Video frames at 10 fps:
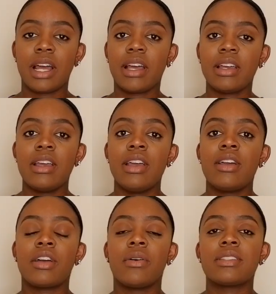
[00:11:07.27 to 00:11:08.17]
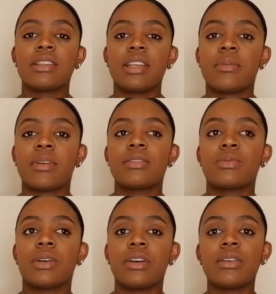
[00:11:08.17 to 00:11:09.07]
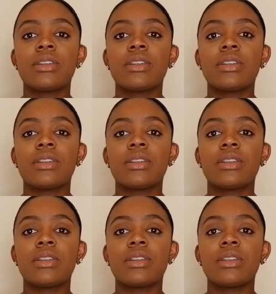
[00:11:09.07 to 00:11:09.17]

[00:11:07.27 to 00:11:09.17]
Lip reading: I go into labor as well.